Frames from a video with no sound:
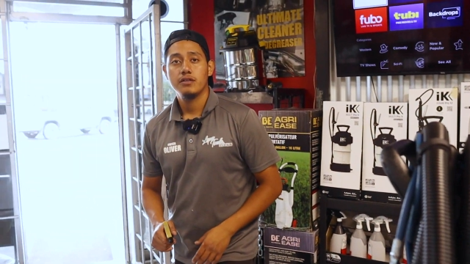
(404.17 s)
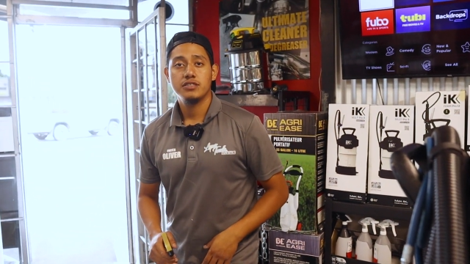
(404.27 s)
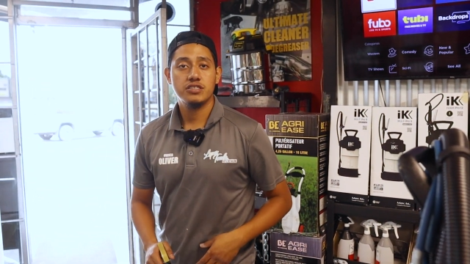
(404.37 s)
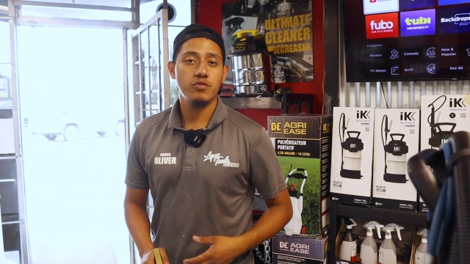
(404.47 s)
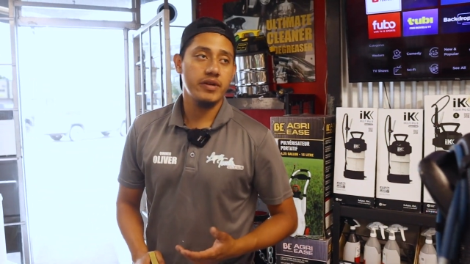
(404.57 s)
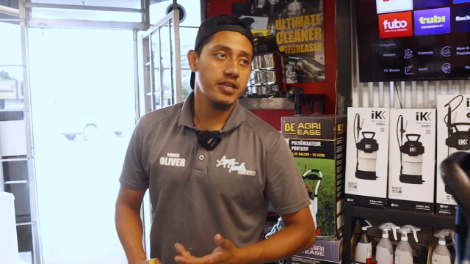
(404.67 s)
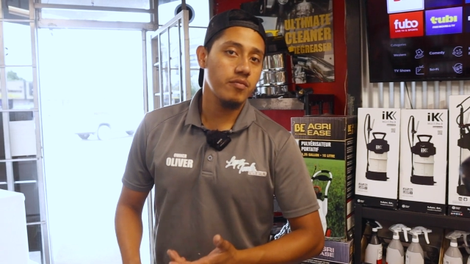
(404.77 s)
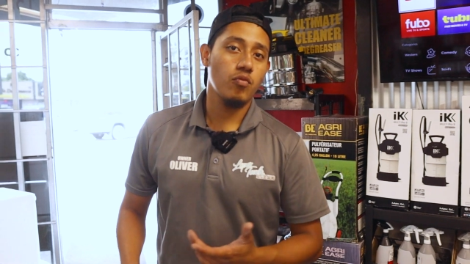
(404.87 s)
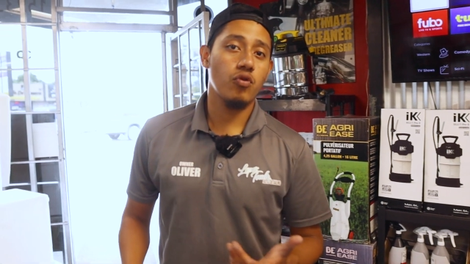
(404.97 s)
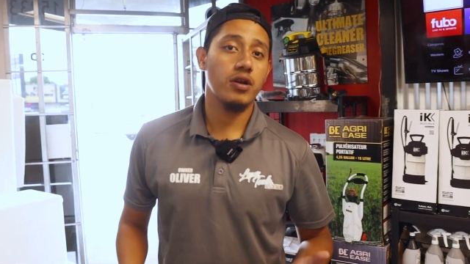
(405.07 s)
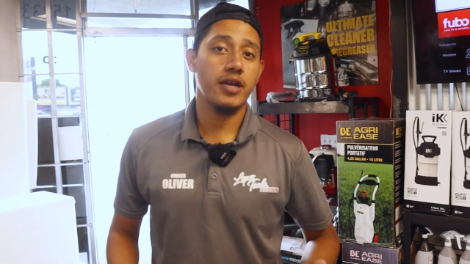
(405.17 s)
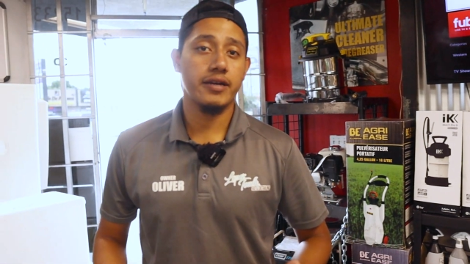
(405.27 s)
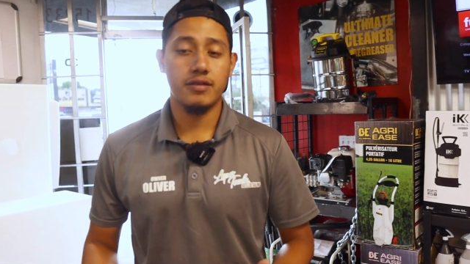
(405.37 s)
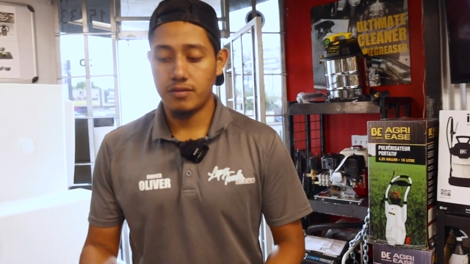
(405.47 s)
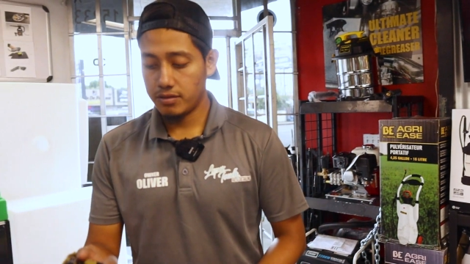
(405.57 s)
just to make it more
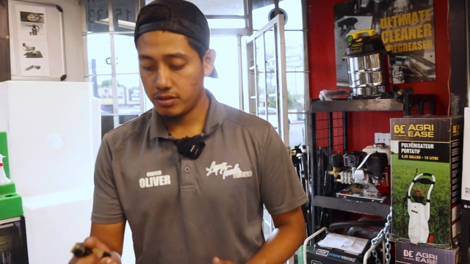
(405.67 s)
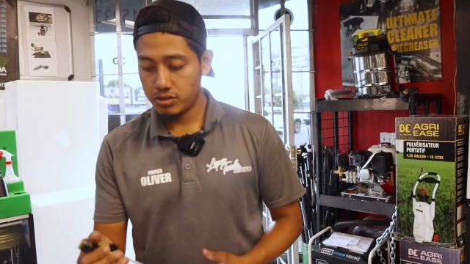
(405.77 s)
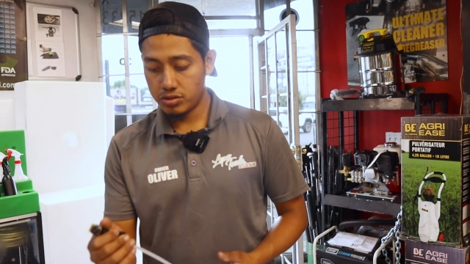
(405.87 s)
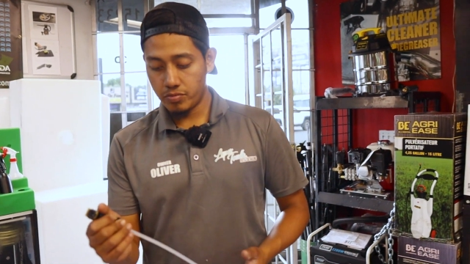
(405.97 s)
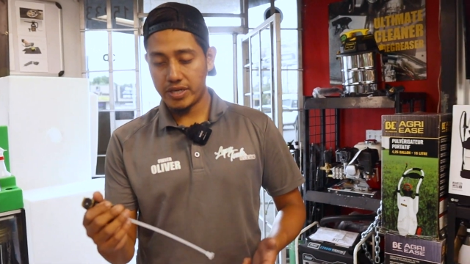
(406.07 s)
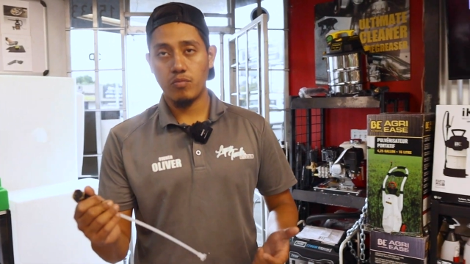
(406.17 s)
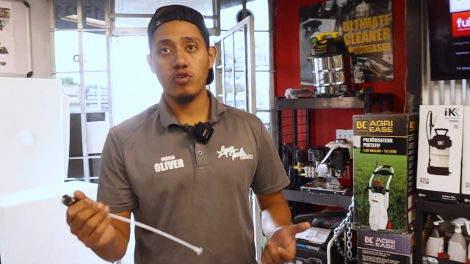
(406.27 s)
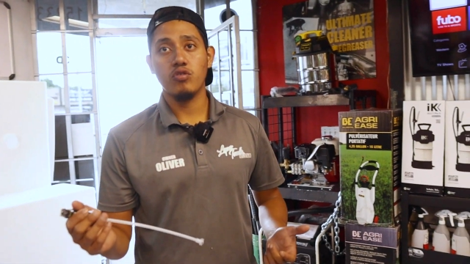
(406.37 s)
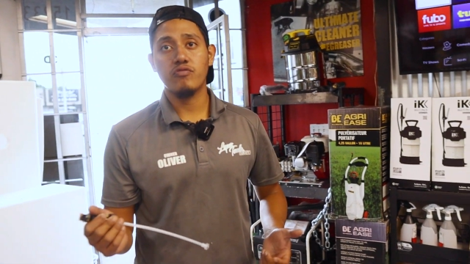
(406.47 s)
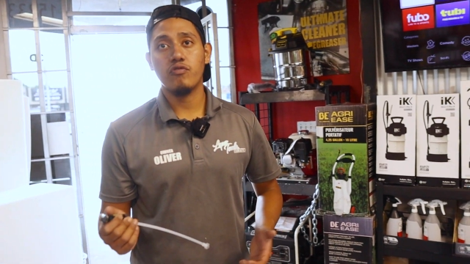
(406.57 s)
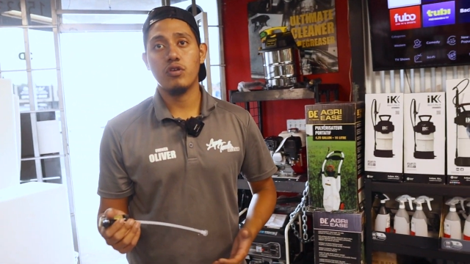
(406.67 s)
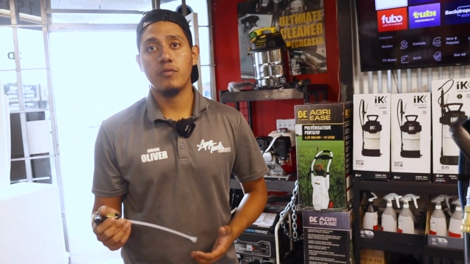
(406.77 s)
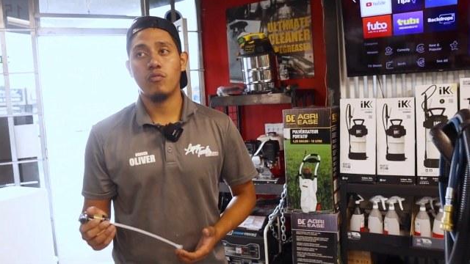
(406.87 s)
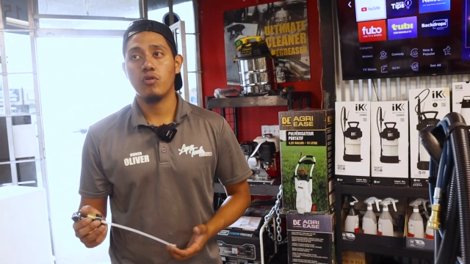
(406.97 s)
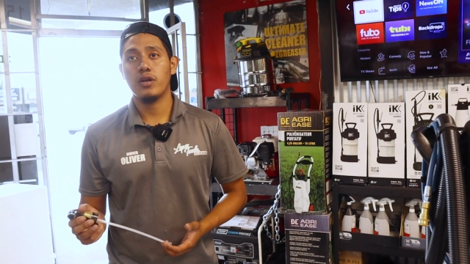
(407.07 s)
like, to make it more useful
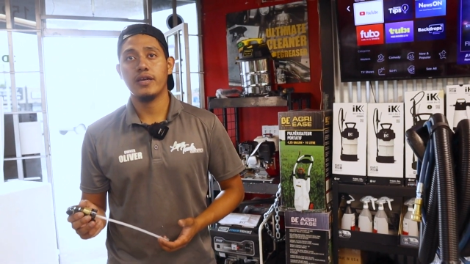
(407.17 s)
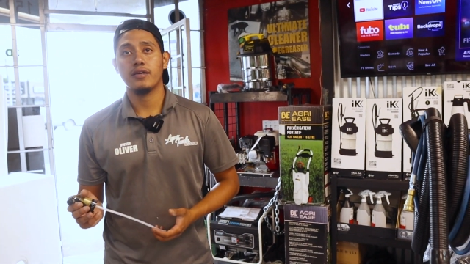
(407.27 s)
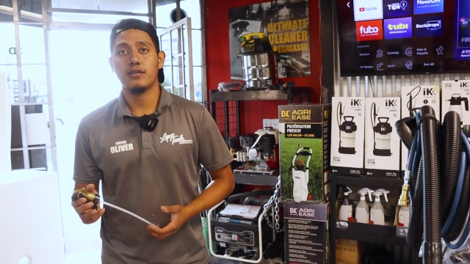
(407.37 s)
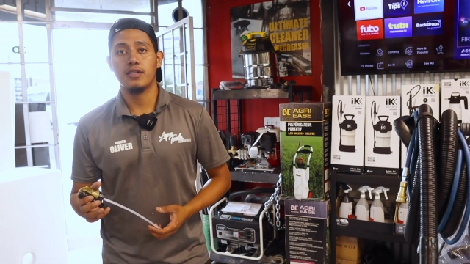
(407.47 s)
and more like,